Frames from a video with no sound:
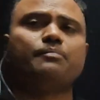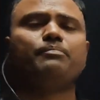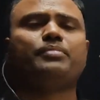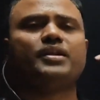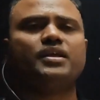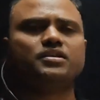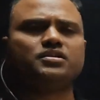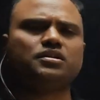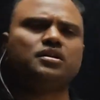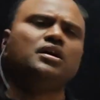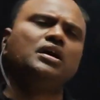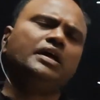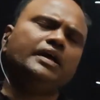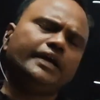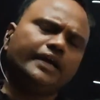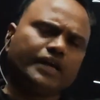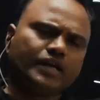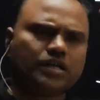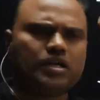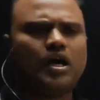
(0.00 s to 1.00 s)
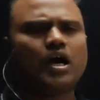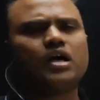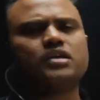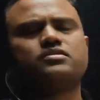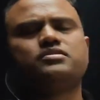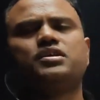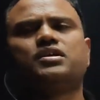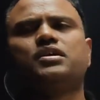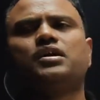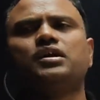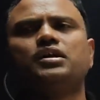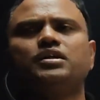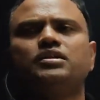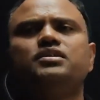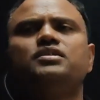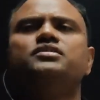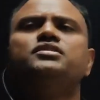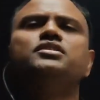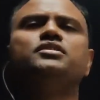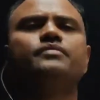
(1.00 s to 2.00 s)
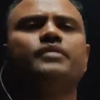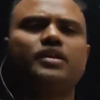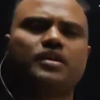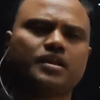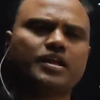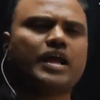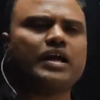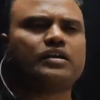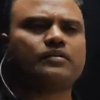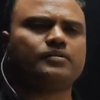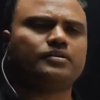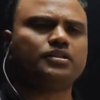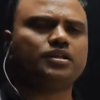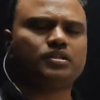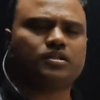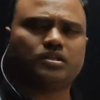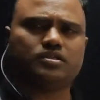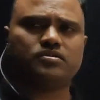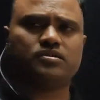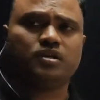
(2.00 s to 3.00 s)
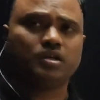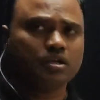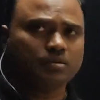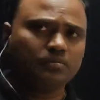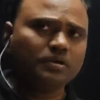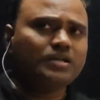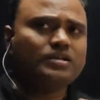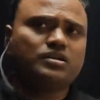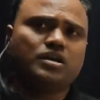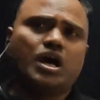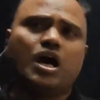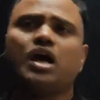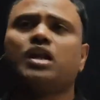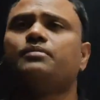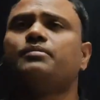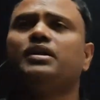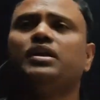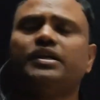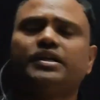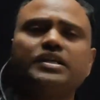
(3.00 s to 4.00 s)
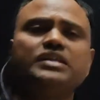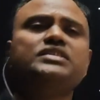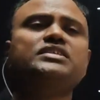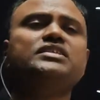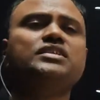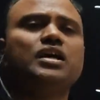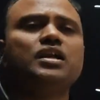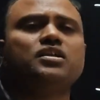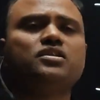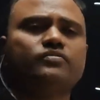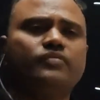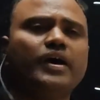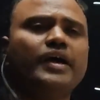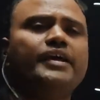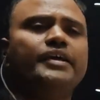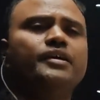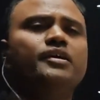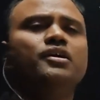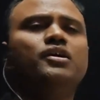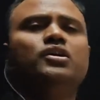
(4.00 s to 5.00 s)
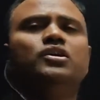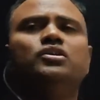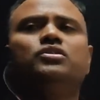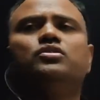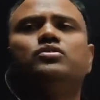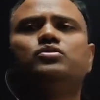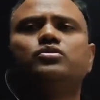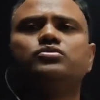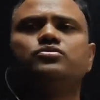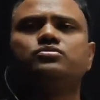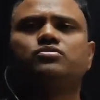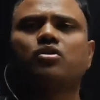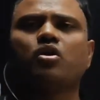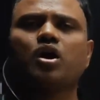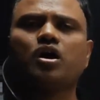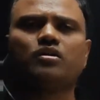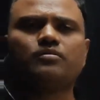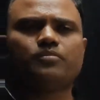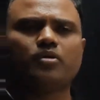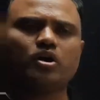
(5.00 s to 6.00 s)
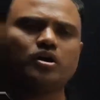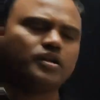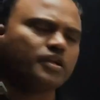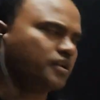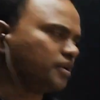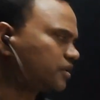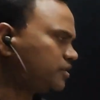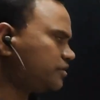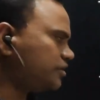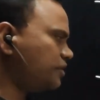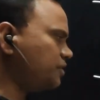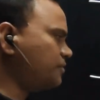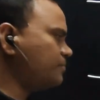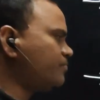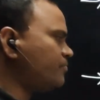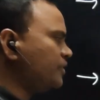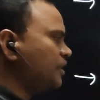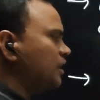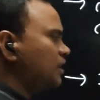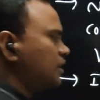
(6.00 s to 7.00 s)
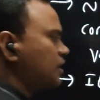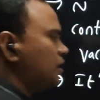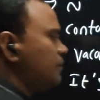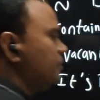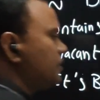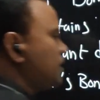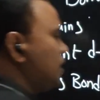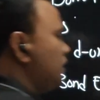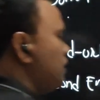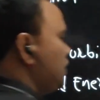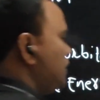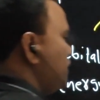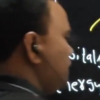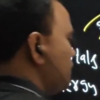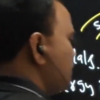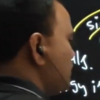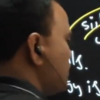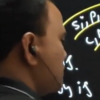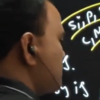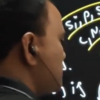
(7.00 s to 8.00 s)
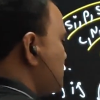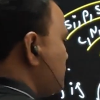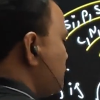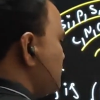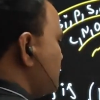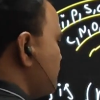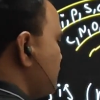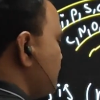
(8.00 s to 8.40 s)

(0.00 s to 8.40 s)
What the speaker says: temperature at drastic conditions, it will react with others. But normally it is inert. Why? Due to strong bond energy, chemically inert.